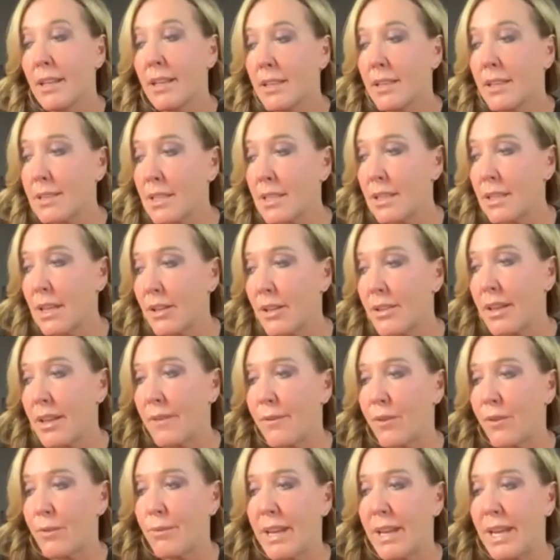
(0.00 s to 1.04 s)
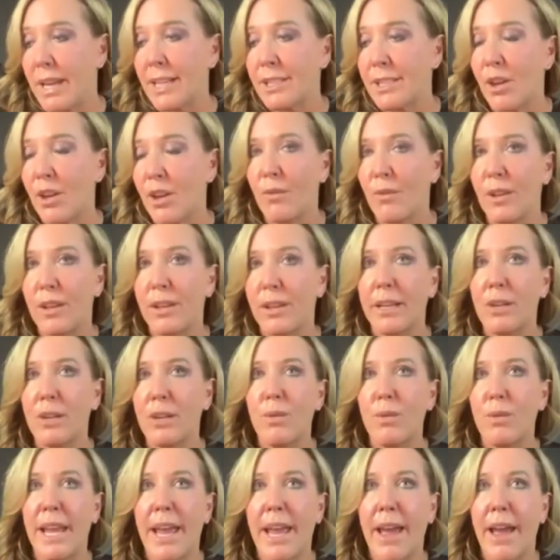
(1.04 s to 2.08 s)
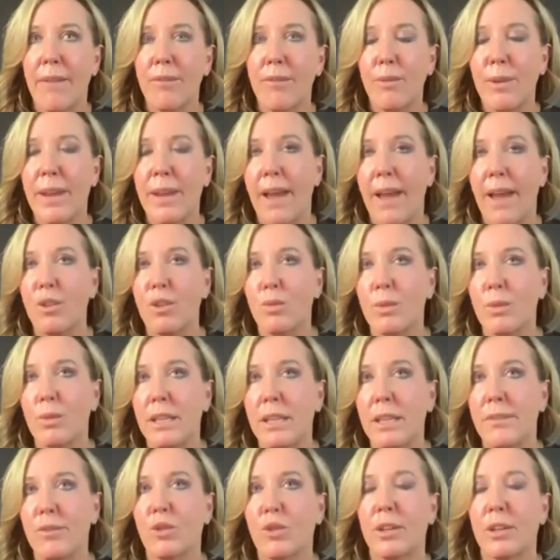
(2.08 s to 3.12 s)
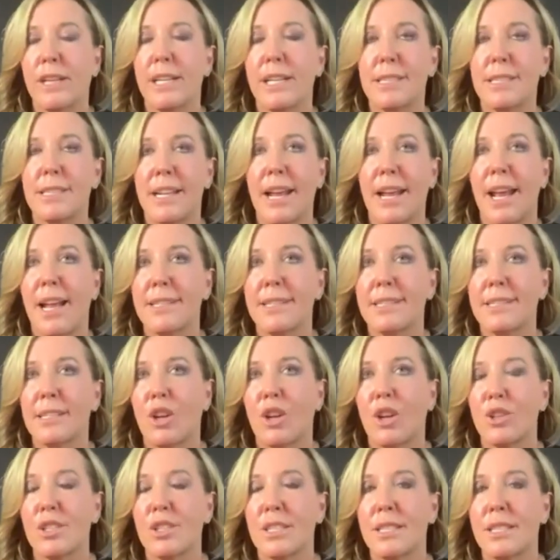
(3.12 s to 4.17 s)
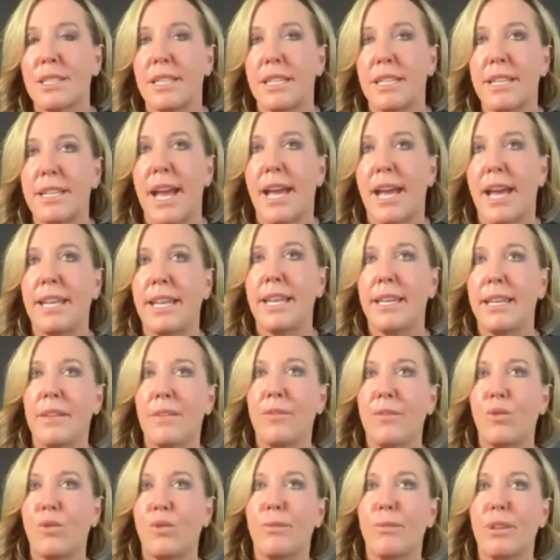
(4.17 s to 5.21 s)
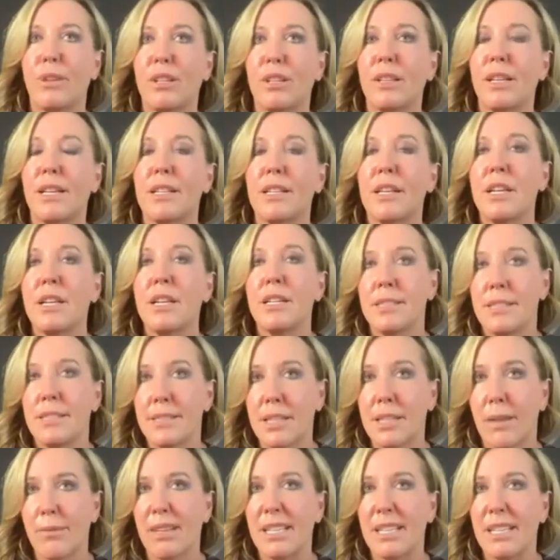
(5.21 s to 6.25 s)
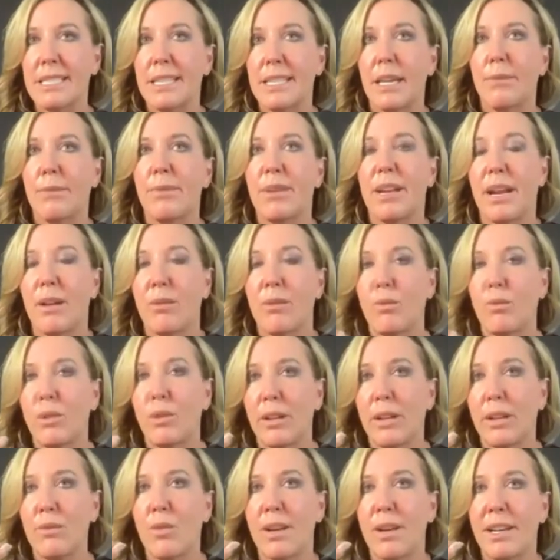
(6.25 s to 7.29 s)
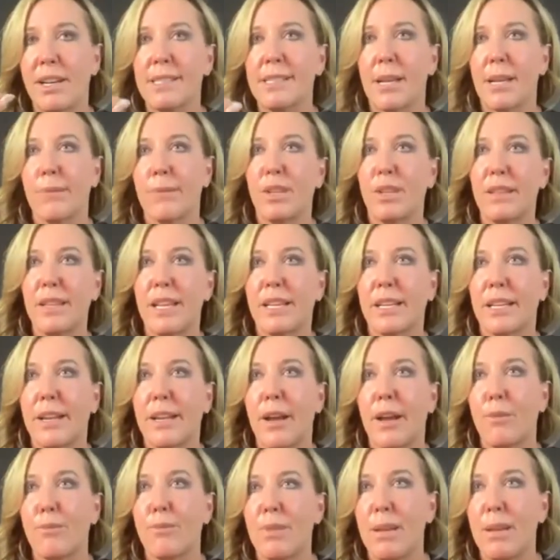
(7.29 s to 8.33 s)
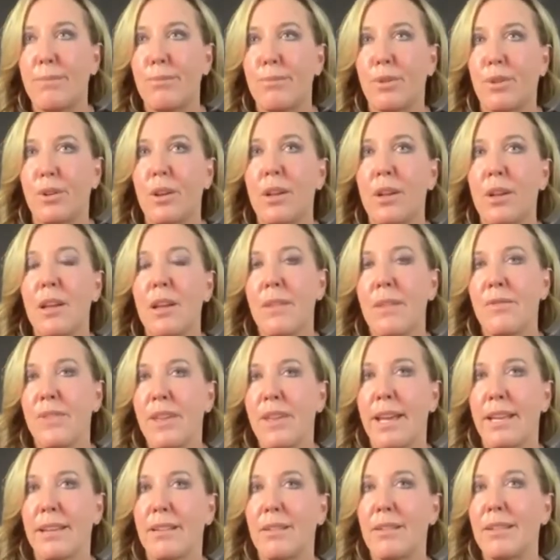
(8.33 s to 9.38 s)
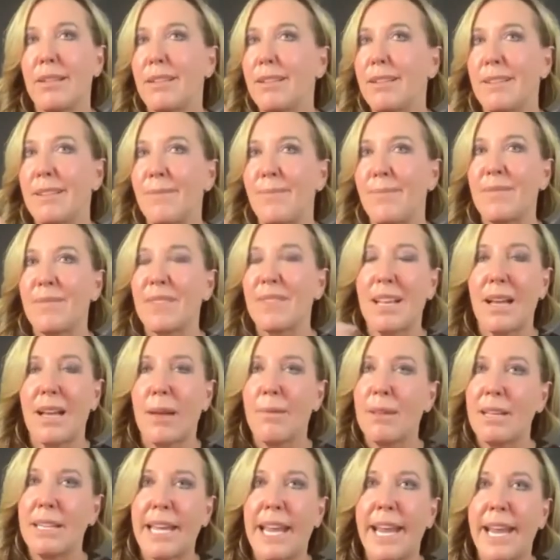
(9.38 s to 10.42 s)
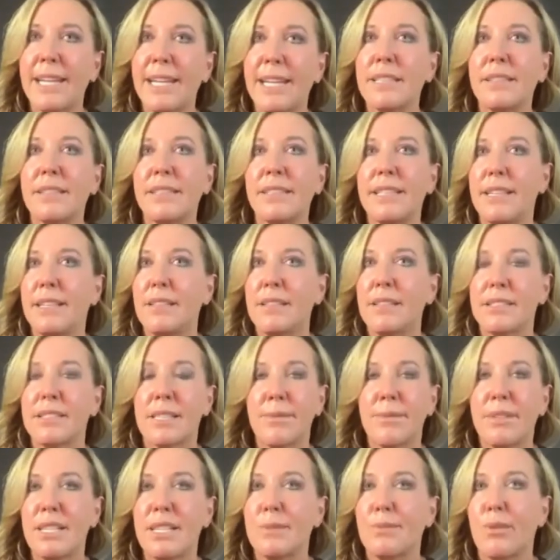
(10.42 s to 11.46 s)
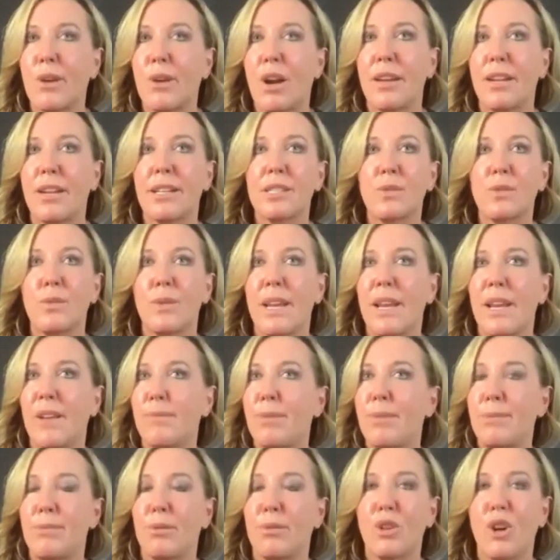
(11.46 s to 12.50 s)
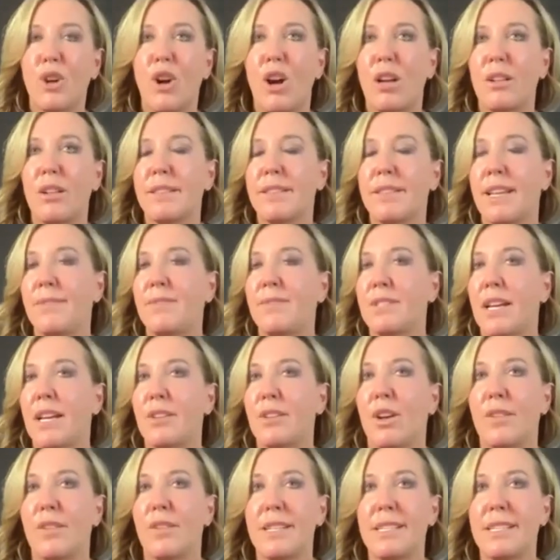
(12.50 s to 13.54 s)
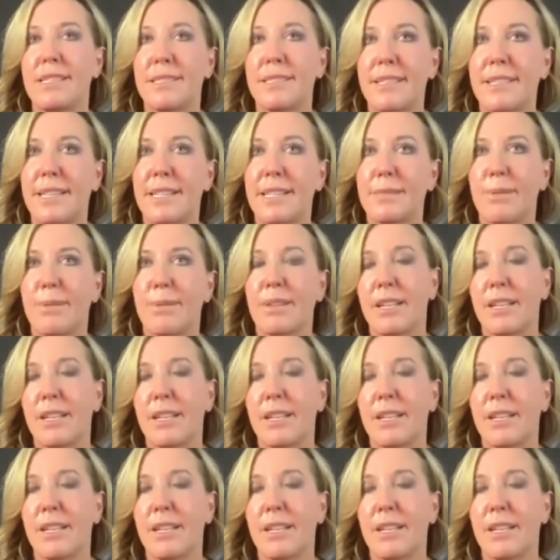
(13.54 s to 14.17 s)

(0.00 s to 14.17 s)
another thing for me. I don't feel like we have the Relive Greens that has quercetin and NAD in the formula to some extent, but I really wanted something that could help people that, I mean, candidly, some of these products, we have people call and they've done all these things, but then